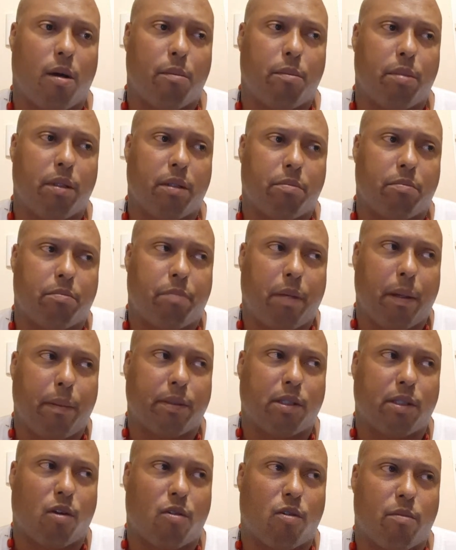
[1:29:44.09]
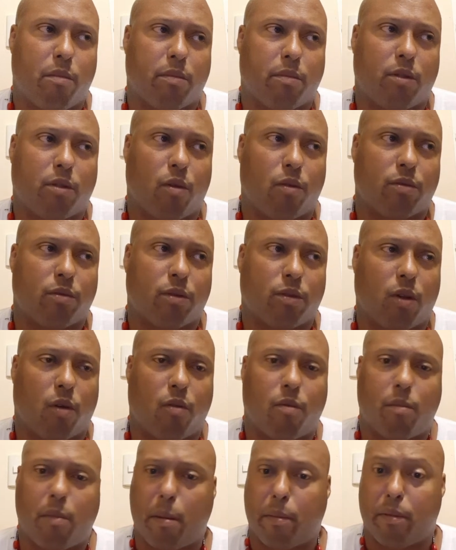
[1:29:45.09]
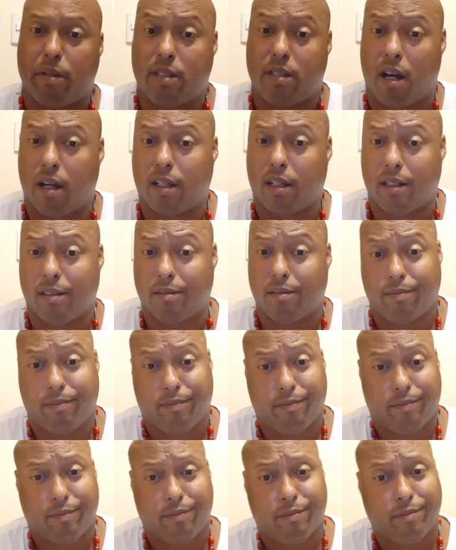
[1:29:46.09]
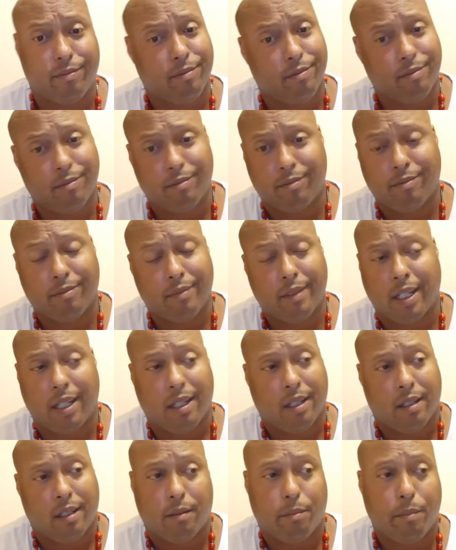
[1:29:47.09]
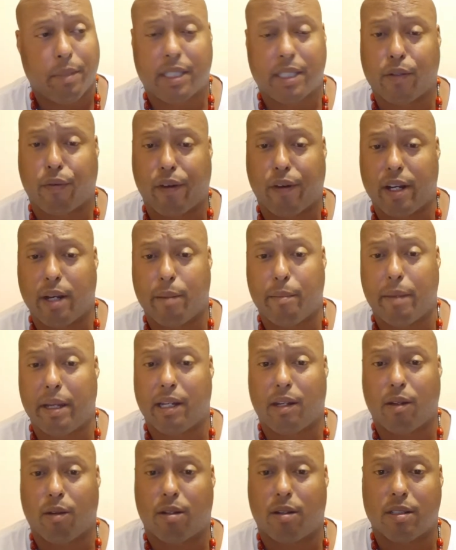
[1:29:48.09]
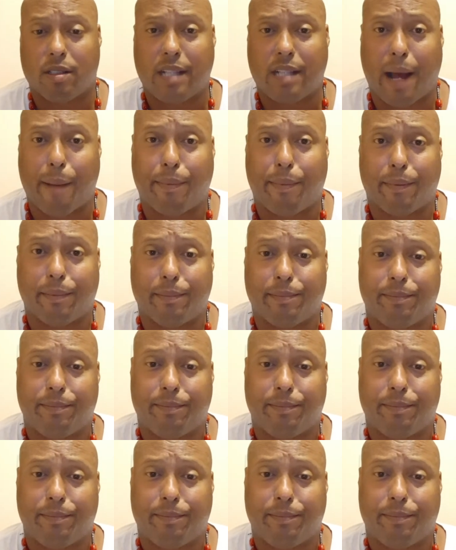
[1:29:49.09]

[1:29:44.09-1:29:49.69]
But people don't remember Duncan, Mr. Fundamental. You couldn't stop him.